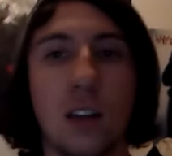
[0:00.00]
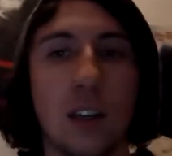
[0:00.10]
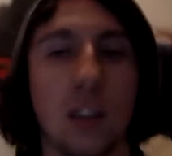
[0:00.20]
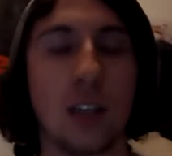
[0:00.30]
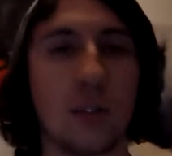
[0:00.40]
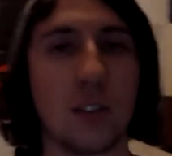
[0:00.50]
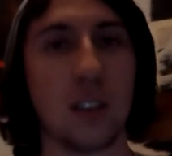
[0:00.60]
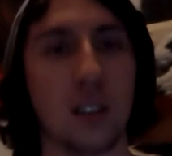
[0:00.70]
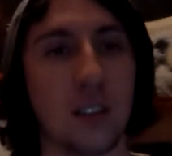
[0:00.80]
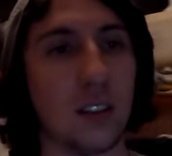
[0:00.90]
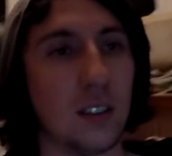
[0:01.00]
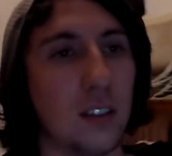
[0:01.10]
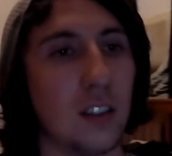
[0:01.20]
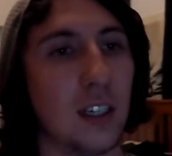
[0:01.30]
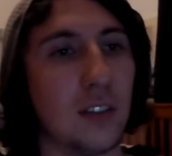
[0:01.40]
And after
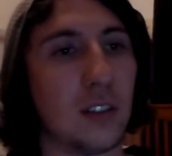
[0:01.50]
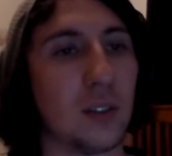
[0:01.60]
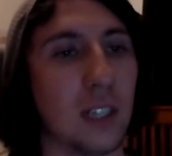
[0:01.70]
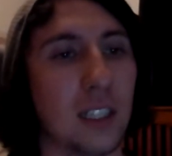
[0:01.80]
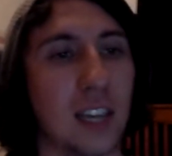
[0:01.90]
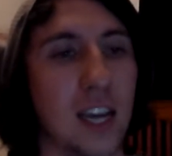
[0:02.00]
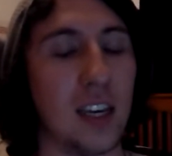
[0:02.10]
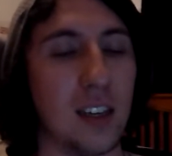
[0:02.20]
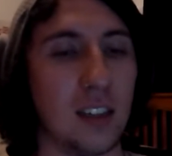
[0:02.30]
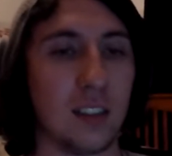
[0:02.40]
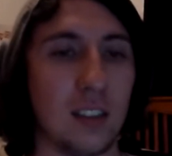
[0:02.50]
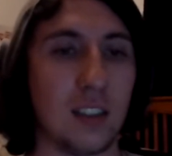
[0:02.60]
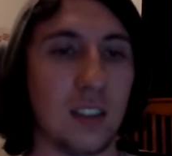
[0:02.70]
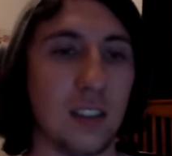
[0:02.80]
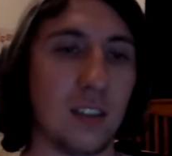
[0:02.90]
having an alright day,
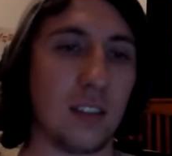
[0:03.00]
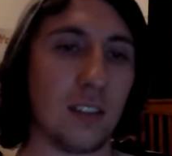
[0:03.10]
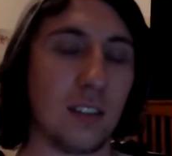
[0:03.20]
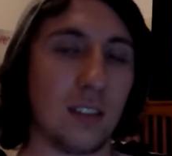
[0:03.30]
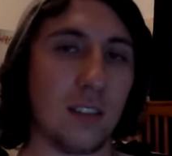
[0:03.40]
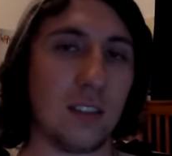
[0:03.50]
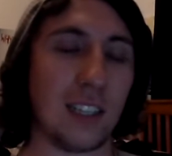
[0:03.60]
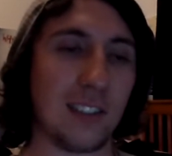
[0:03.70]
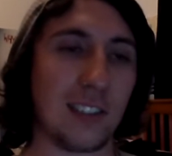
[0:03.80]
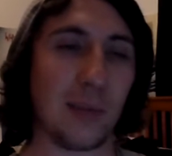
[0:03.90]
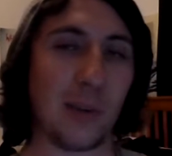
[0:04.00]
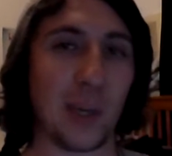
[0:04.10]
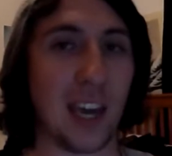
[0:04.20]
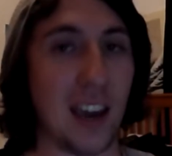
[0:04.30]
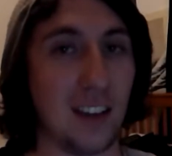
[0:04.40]
Dan's coming up
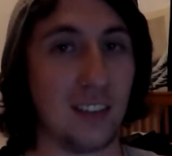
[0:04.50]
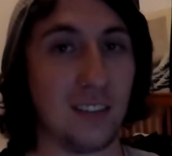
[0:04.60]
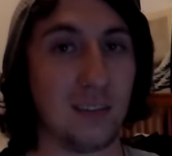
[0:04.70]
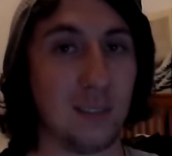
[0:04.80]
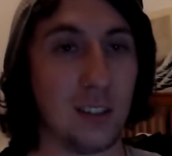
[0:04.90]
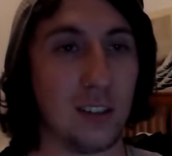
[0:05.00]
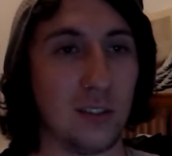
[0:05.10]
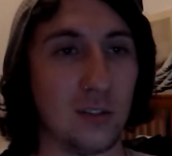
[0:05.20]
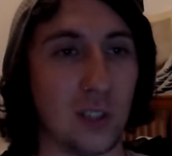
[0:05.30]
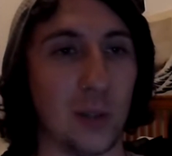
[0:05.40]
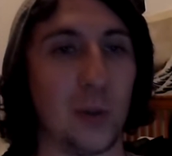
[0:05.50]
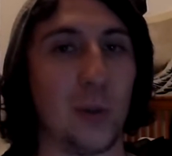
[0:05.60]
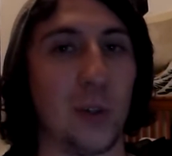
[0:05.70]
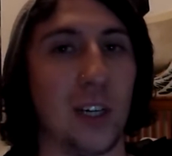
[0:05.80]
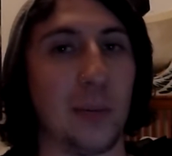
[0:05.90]
again,
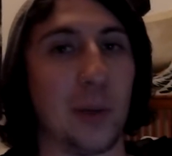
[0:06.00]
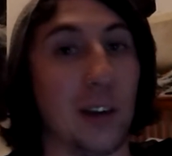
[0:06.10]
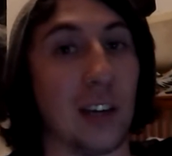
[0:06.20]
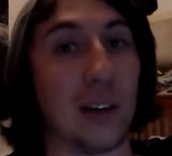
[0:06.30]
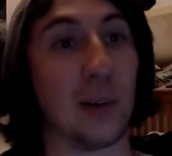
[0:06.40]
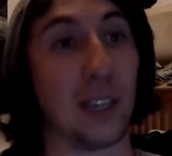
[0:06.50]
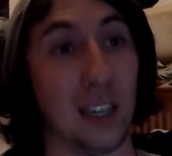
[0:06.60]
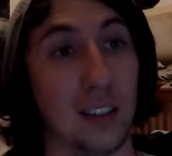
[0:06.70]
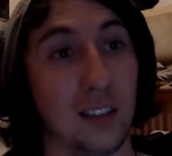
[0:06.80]
so I'm going out again.